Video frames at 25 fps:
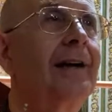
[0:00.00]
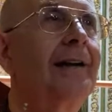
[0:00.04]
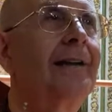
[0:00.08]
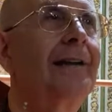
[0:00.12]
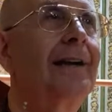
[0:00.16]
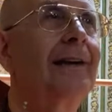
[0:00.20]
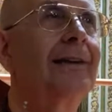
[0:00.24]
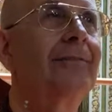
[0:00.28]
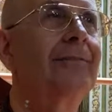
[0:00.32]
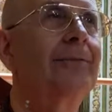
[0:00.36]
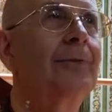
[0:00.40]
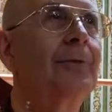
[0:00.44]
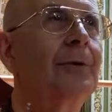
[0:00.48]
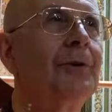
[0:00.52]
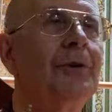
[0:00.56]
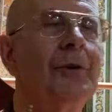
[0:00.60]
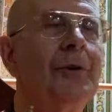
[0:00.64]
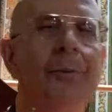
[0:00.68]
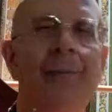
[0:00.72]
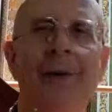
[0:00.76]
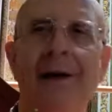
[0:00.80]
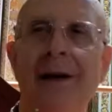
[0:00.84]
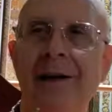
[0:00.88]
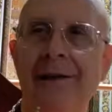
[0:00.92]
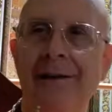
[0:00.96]
lived with the
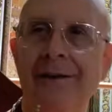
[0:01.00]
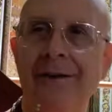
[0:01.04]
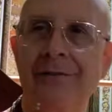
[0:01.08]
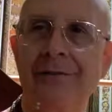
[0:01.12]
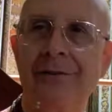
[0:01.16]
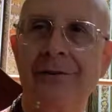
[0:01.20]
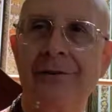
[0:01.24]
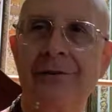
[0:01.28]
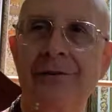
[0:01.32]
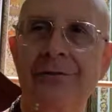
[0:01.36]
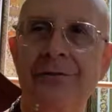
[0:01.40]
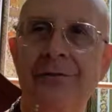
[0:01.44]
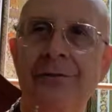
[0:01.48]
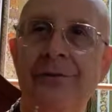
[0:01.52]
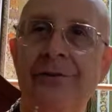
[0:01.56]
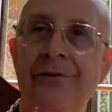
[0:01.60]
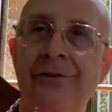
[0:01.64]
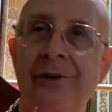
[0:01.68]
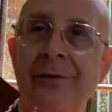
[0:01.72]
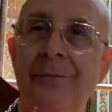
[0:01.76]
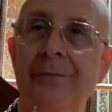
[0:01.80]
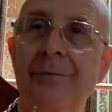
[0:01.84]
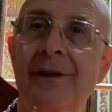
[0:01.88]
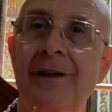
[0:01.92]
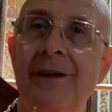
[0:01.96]
Pandavas for
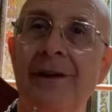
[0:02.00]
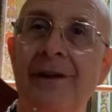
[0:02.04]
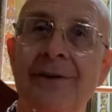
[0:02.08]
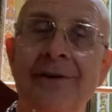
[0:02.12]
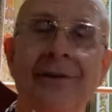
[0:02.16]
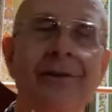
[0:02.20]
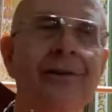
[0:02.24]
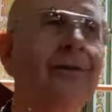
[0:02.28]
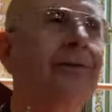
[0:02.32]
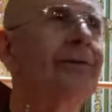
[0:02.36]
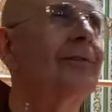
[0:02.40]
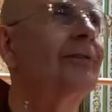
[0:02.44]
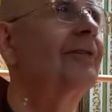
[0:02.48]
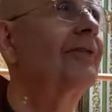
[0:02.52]
some years.